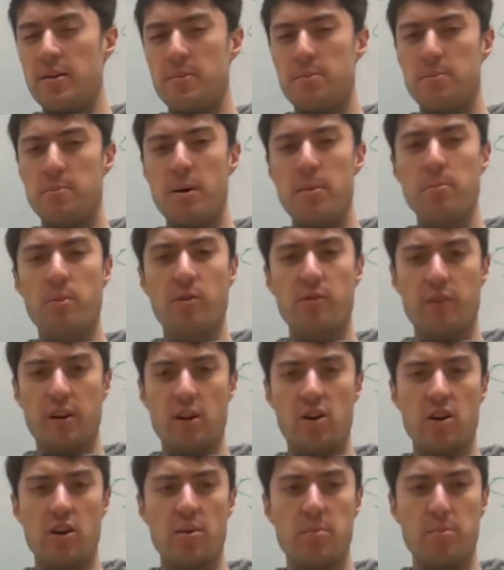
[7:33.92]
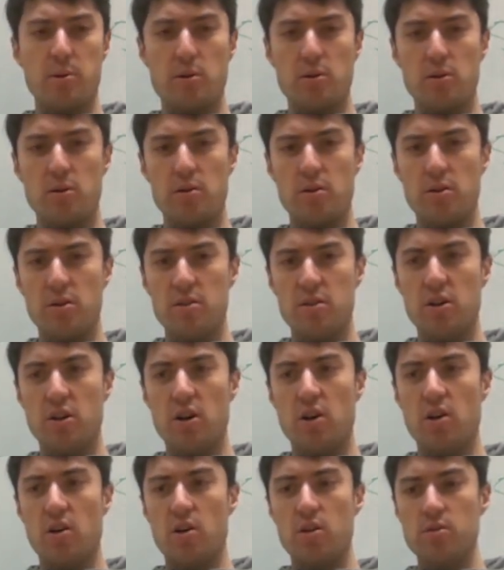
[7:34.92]
member variable
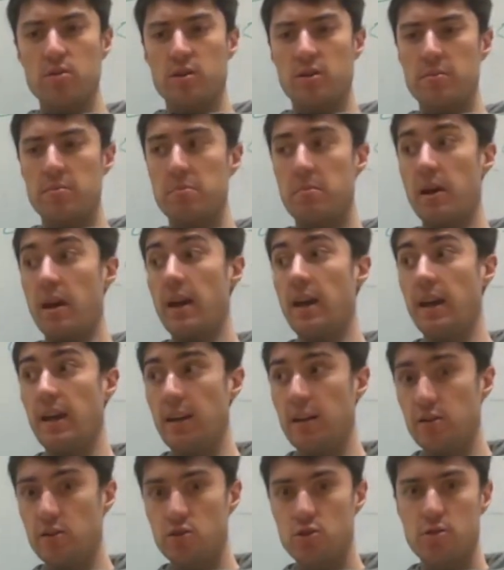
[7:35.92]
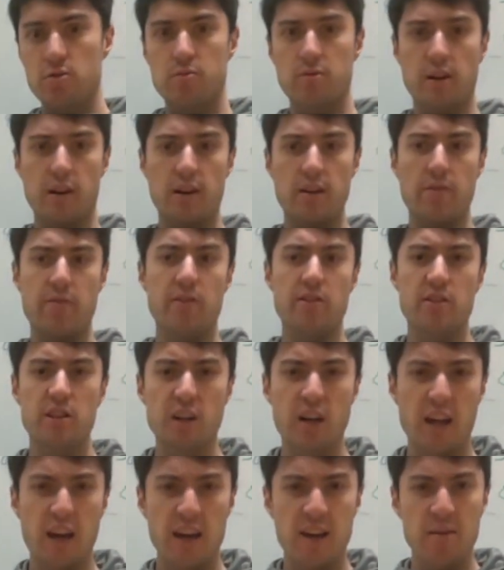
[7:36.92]
called age, right? If it's
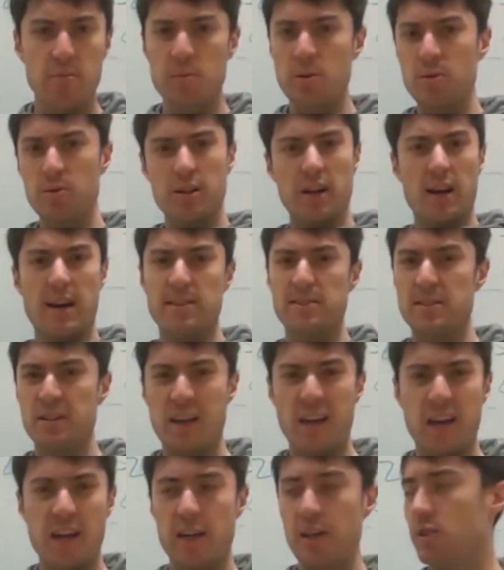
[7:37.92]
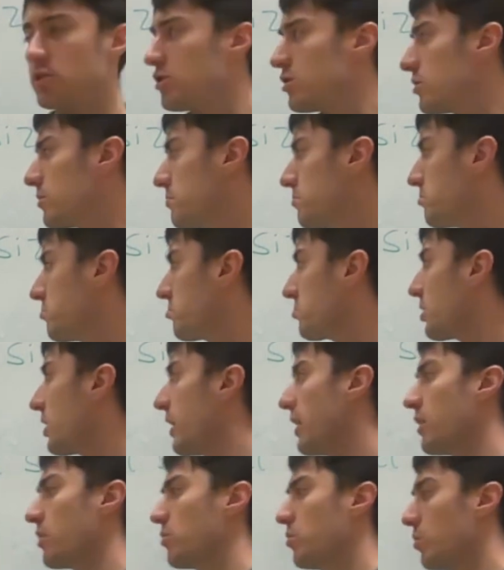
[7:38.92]
an animal, it has an age.
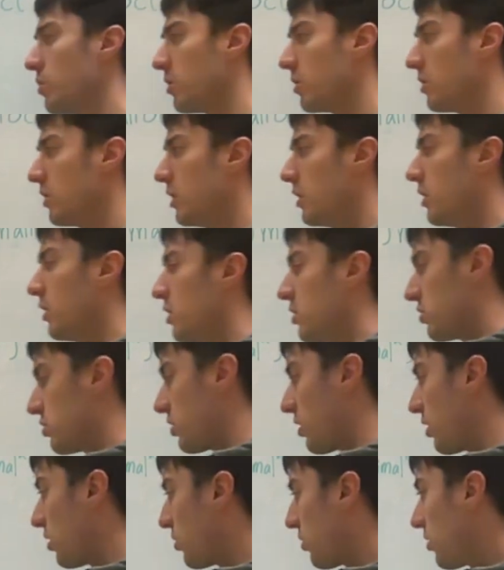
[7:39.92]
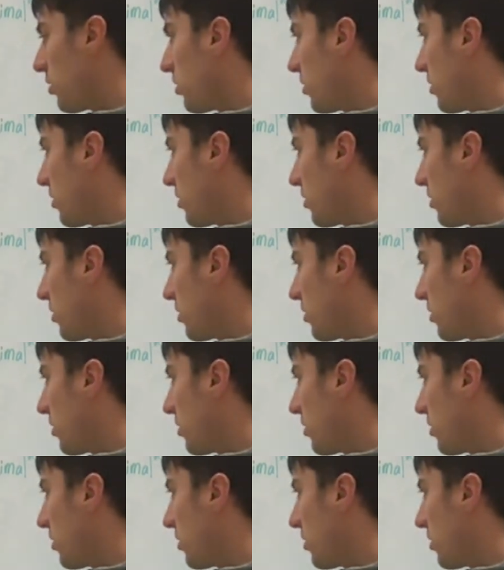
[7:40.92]
Okay, cool. So